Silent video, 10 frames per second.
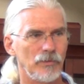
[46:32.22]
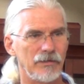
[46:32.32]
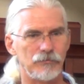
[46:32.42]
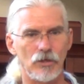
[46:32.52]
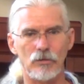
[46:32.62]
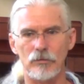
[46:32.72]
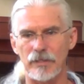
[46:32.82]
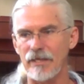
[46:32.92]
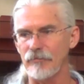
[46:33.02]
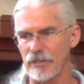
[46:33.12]
We have
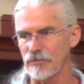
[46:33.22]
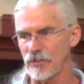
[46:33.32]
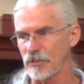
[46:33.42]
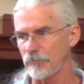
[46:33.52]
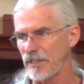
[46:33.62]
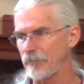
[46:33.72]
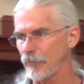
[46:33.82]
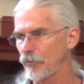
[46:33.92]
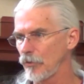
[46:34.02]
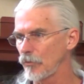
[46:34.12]
no evidence that the
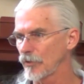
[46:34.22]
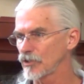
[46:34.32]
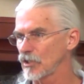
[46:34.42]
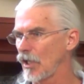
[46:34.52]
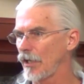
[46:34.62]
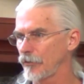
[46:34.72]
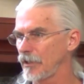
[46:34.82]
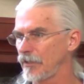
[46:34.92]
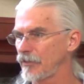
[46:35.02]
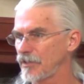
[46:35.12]
people who were
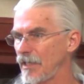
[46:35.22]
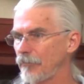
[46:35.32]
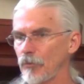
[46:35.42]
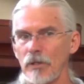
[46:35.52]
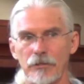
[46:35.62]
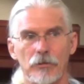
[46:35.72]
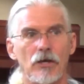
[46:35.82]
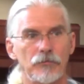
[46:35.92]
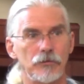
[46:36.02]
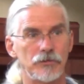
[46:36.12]
slaughtered in the temple while they're
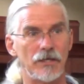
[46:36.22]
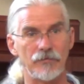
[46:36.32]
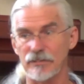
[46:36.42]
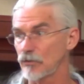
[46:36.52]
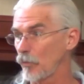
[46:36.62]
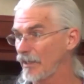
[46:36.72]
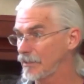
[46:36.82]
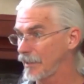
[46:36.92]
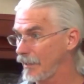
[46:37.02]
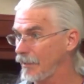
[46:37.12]
offering their sacrifices
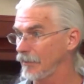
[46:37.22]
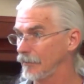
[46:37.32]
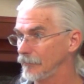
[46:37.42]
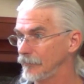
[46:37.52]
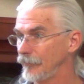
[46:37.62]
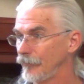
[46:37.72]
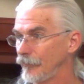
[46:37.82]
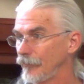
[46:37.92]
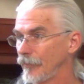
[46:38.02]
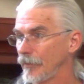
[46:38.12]
went to hell
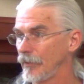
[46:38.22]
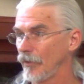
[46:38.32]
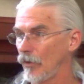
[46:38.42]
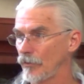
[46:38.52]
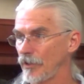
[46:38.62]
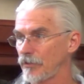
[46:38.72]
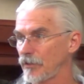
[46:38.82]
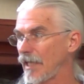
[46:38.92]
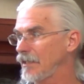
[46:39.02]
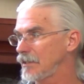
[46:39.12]
or that
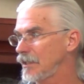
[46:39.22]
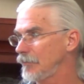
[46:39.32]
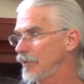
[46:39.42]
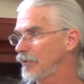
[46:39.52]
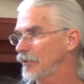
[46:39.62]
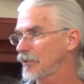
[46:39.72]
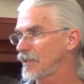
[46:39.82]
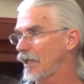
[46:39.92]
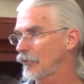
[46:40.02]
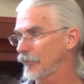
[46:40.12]
the 18 men that the
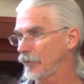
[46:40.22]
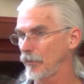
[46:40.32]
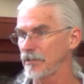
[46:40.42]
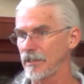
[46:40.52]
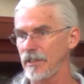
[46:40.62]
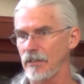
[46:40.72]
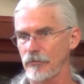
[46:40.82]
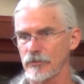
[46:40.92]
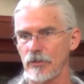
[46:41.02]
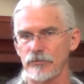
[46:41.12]
tower fell and went to hell.
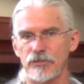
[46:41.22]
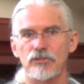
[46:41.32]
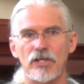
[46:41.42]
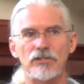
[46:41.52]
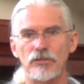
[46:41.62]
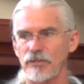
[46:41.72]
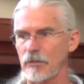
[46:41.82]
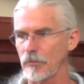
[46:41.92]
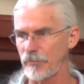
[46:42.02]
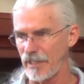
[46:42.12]
There's no suggestion
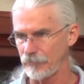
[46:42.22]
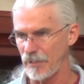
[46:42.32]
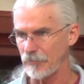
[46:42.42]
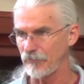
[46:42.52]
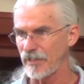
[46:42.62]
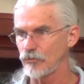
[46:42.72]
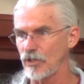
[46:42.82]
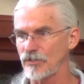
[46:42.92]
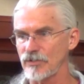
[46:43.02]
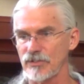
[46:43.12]
they were bad people. In fact,
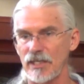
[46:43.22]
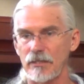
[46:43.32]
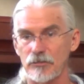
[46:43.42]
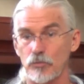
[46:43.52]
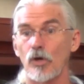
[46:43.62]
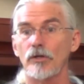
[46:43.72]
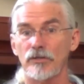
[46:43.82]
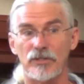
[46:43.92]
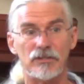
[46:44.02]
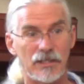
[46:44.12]
Jesus is saying it's wrong
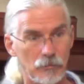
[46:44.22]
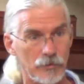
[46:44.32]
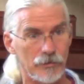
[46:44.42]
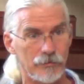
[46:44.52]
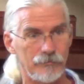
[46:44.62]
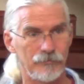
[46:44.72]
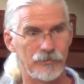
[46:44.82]
to think they were.